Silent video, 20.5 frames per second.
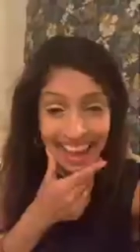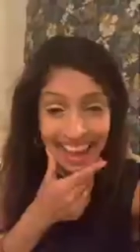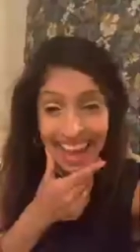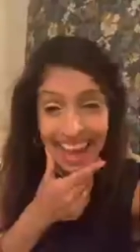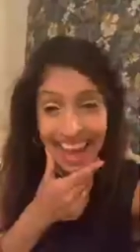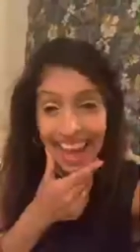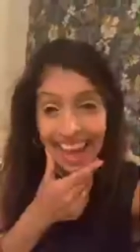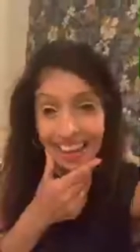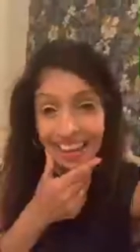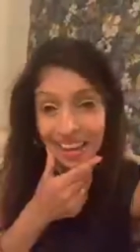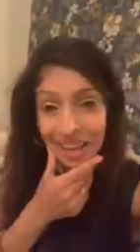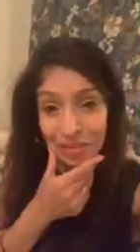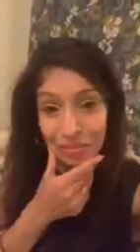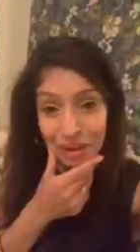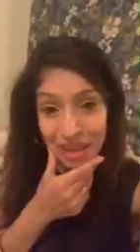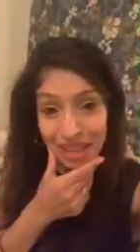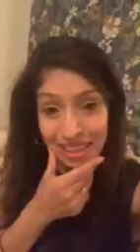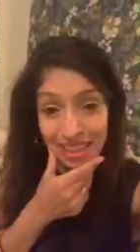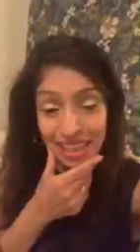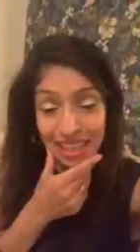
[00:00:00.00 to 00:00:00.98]
And I
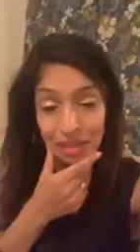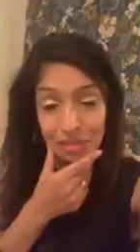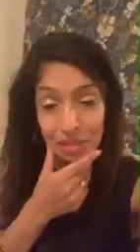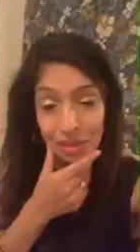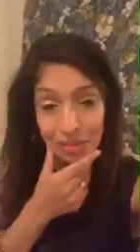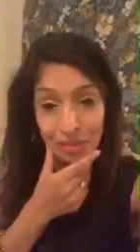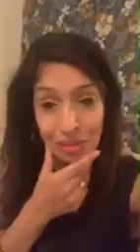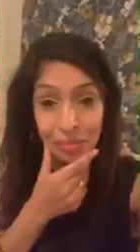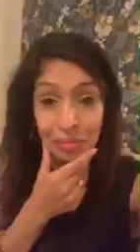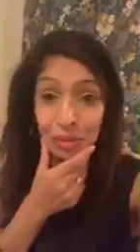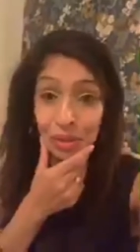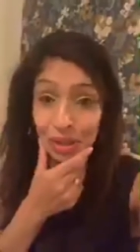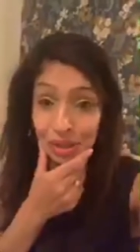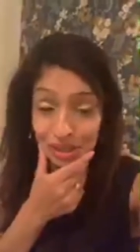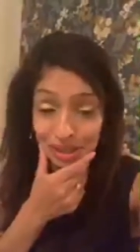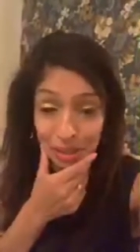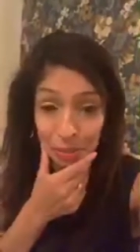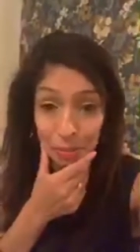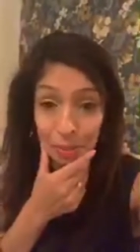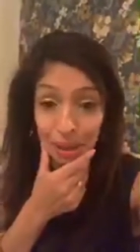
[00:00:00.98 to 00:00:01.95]
made that commitment
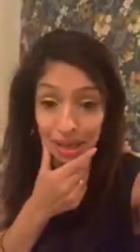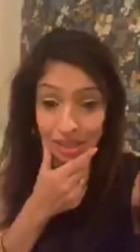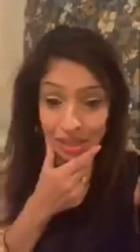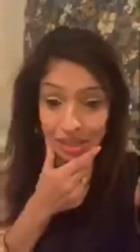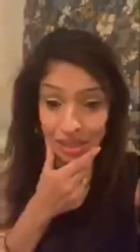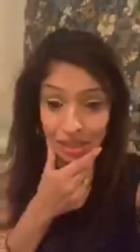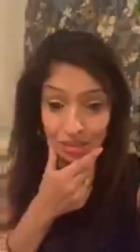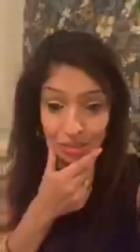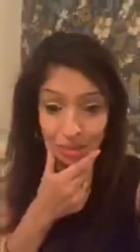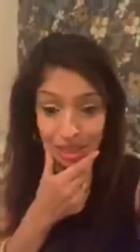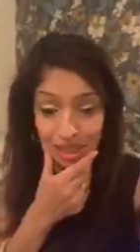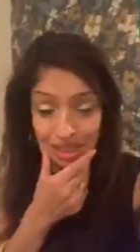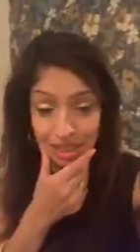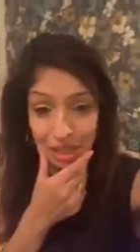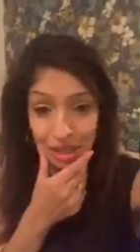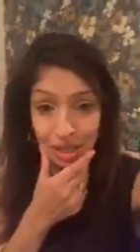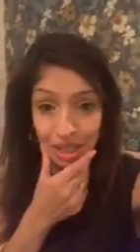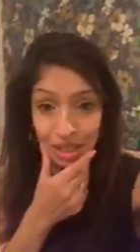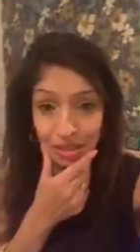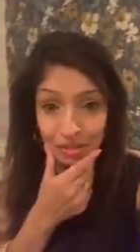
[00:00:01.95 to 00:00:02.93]
because it matters to me.
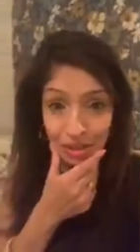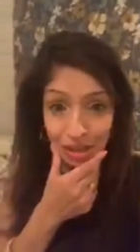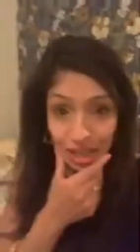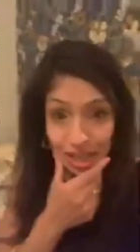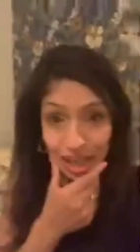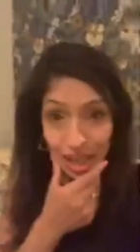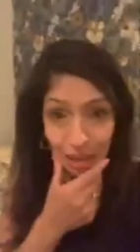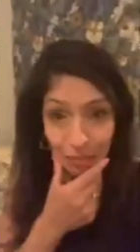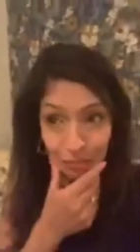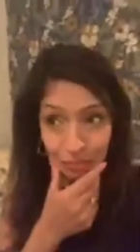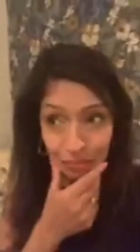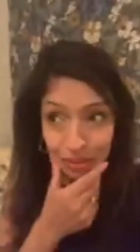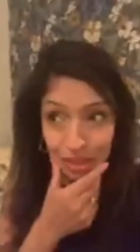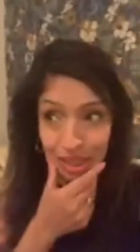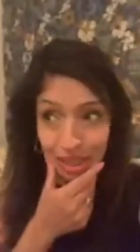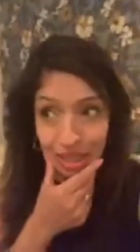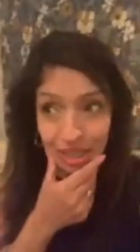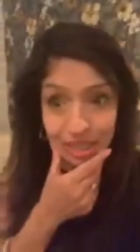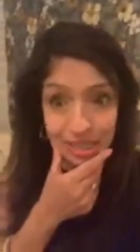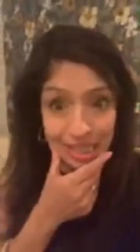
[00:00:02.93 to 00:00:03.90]
So here I am,
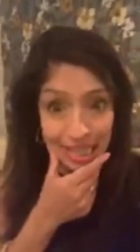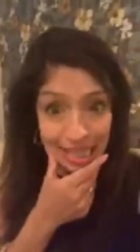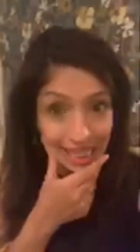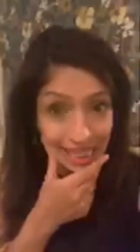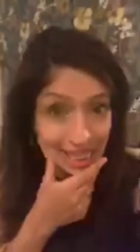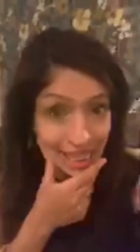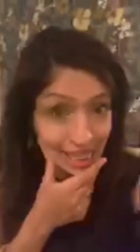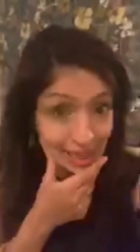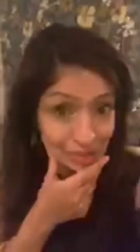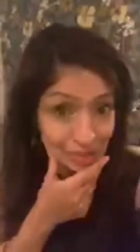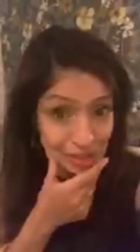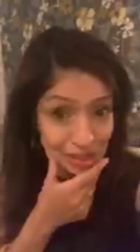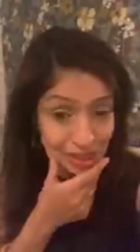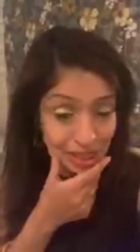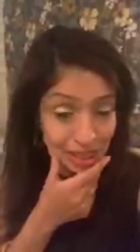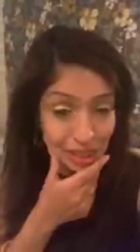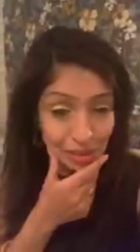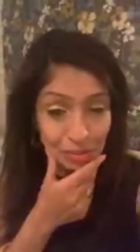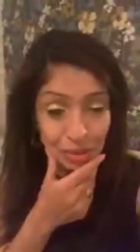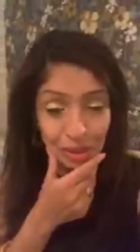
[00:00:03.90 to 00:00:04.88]
taking a little
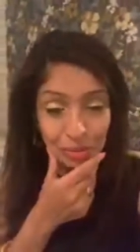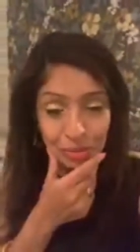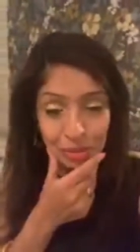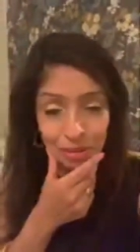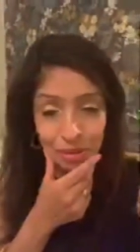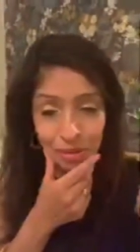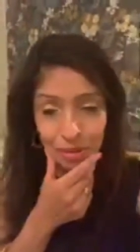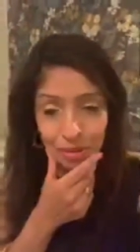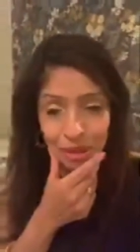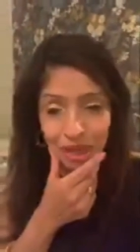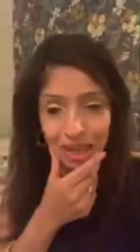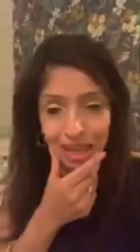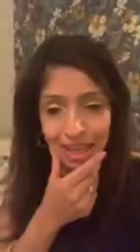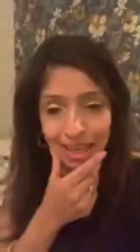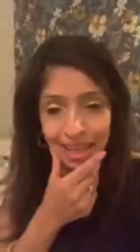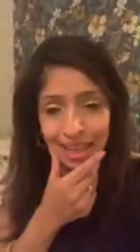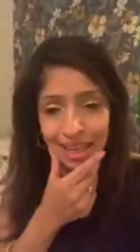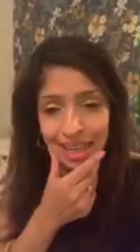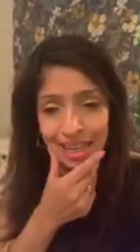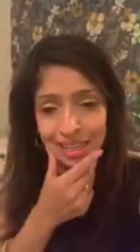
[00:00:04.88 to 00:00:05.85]
sneaky moment
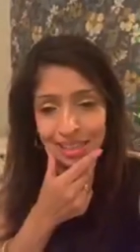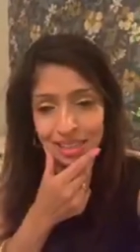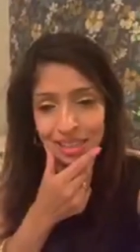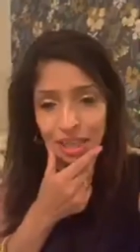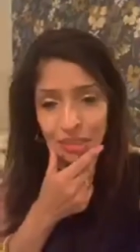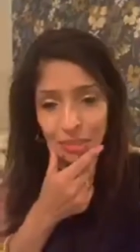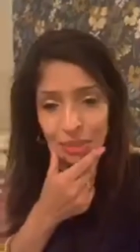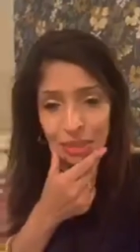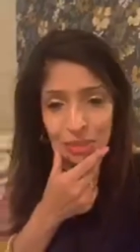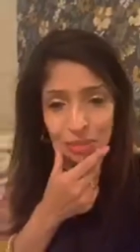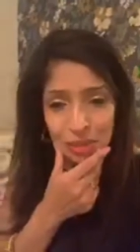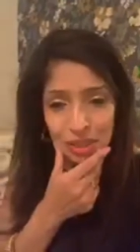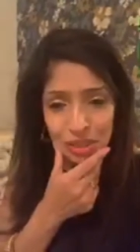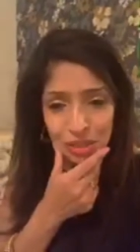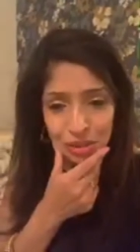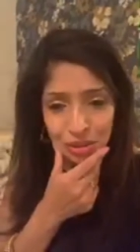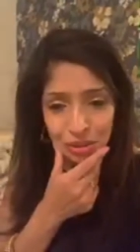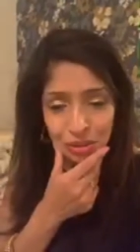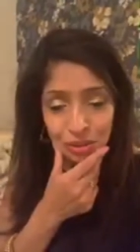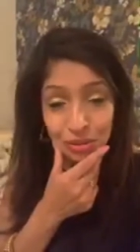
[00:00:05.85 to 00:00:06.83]
away to come and speak
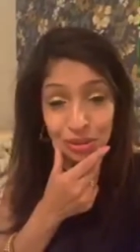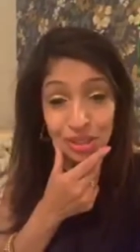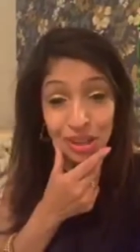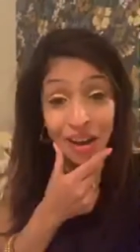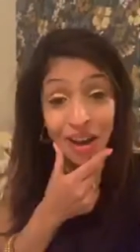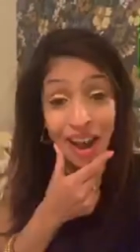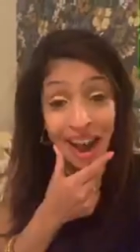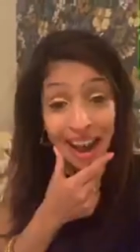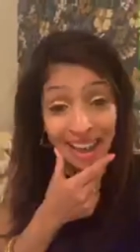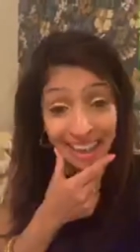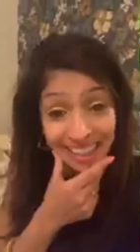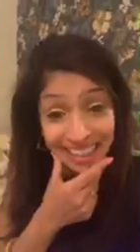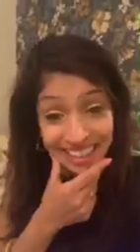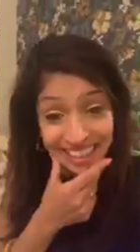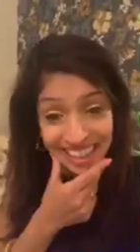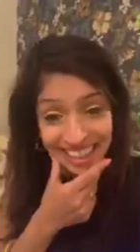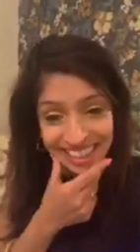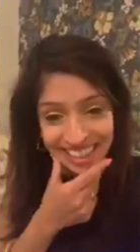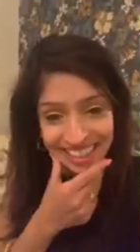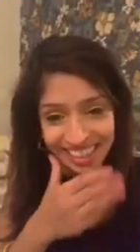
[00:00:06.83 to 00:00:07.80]
to you all. So hi,
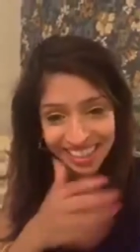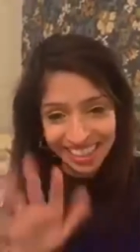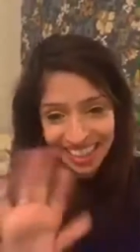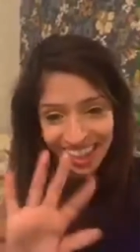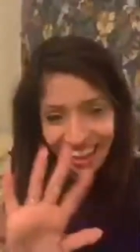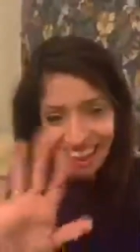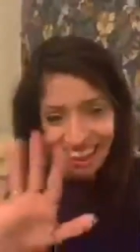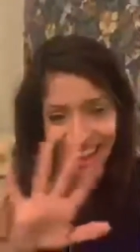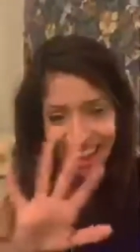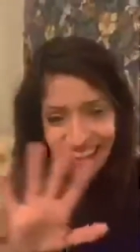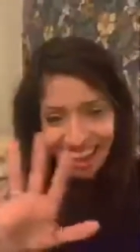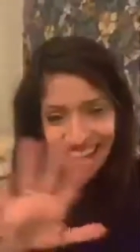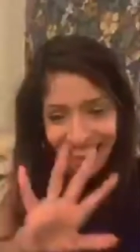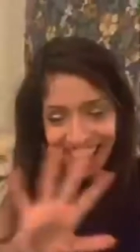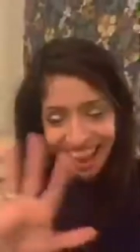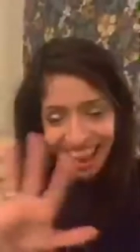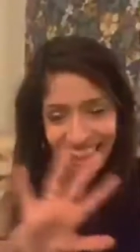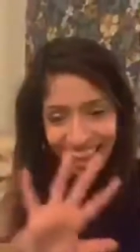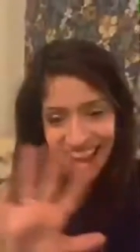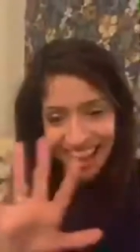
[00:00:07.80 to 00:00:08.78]

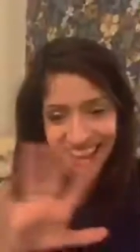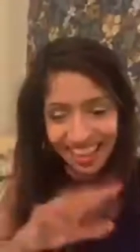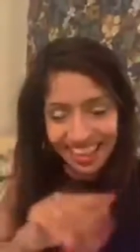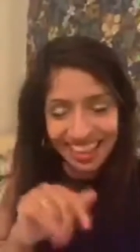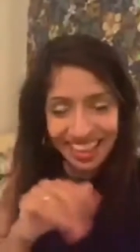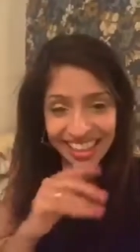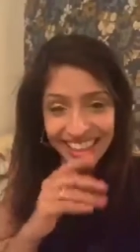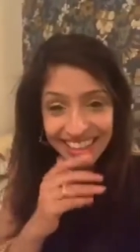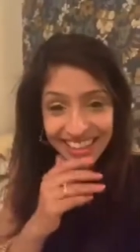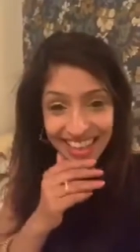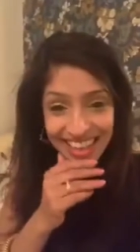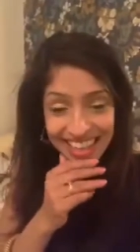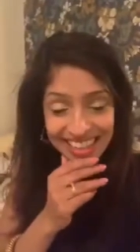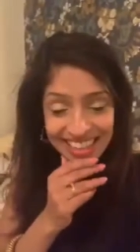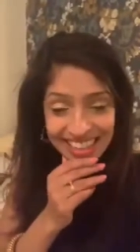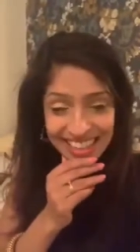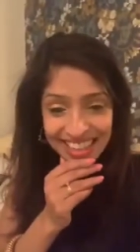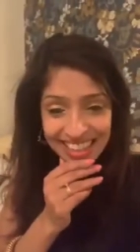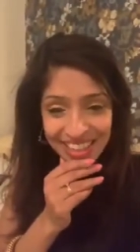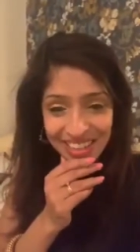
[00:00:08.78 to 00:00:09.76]
Jessica. Nice
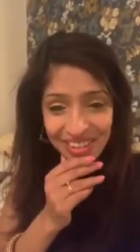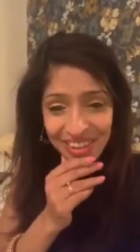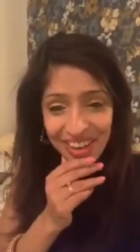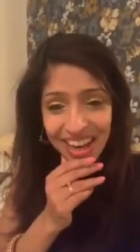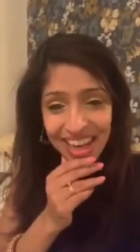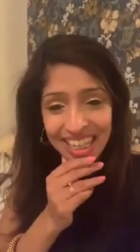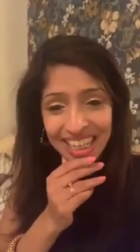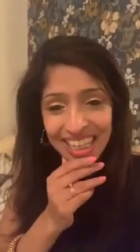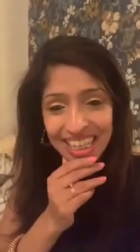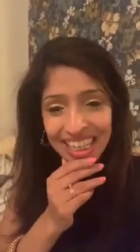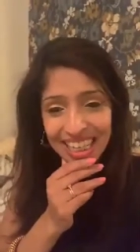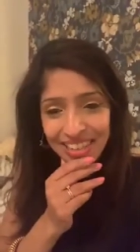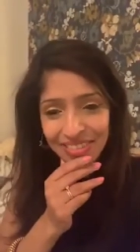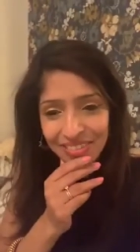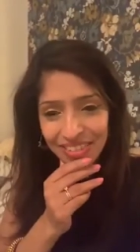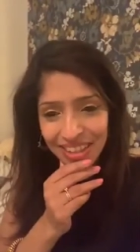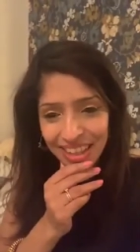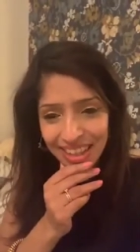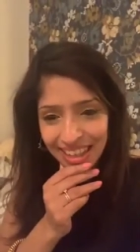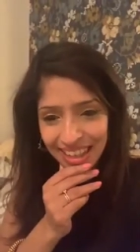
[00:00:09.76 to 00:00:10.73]
to see you. Hi,
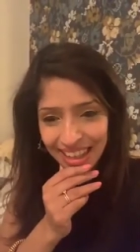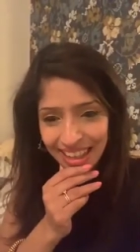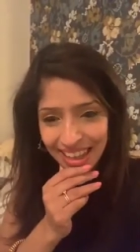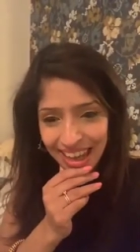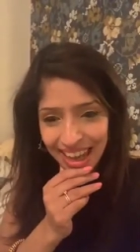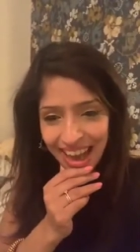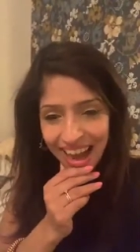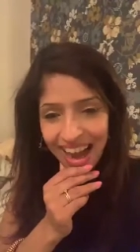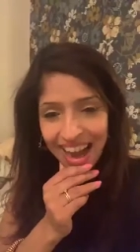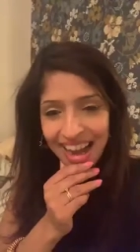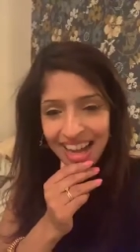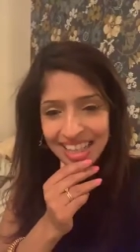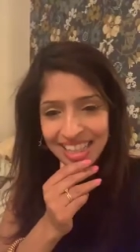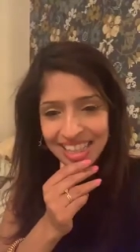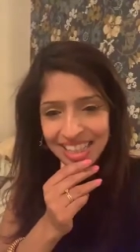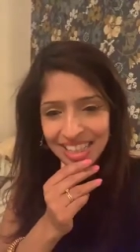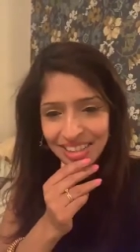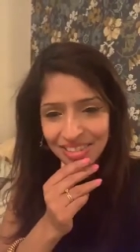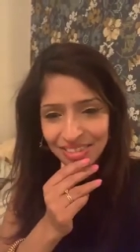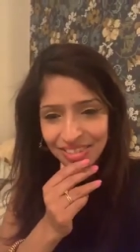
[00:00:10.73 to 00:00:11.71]
Eva. Hi,
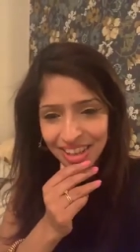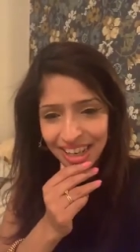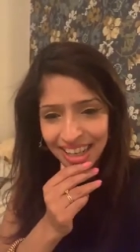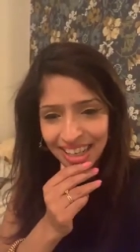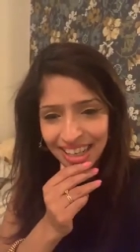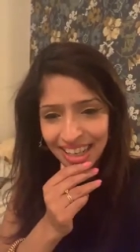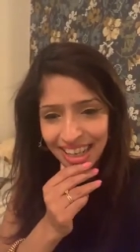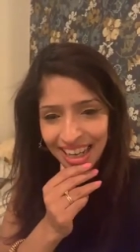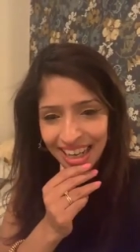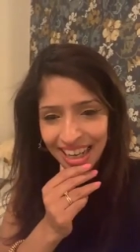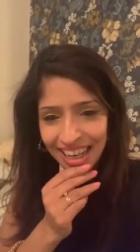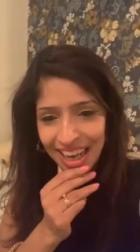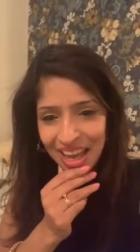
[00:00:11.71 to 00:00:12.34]
Soraya.